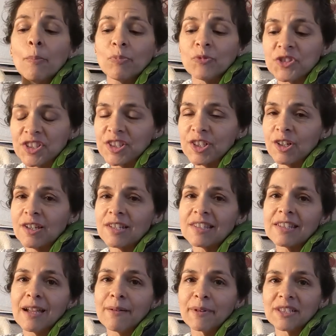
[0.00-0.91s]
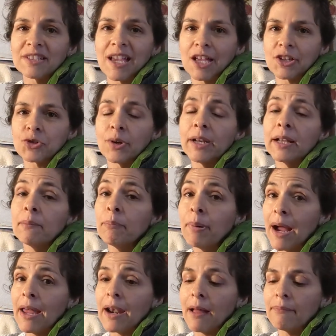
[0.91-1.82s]
Seriously, I'm exaggerating,
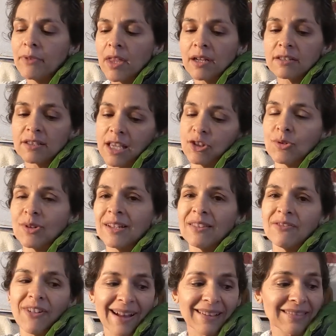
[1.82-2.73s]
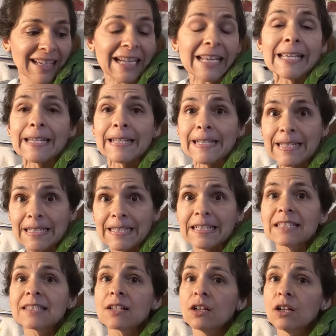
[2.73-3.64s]
but I'm not exaggerating the fact that it
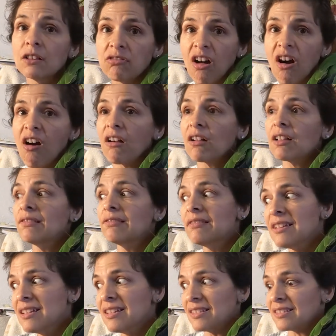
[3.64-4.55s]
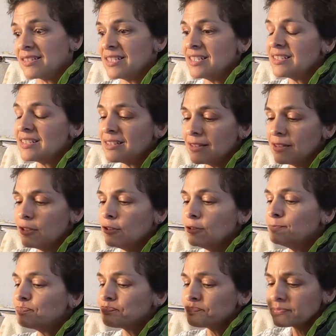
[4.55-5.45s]
is a long list. It's a
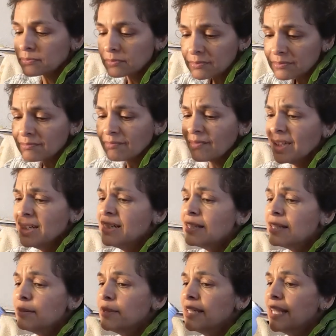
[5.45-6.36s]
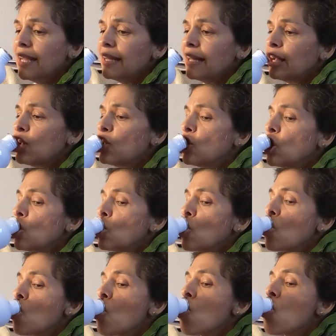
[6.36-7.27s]
little intimidating.
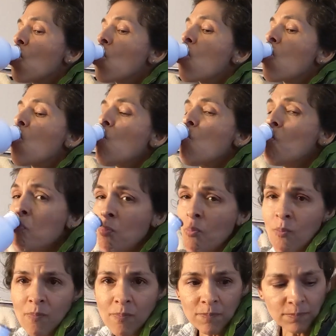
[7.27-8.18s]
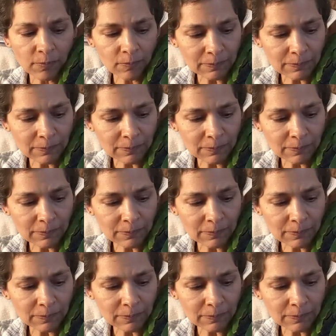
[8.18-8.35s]
To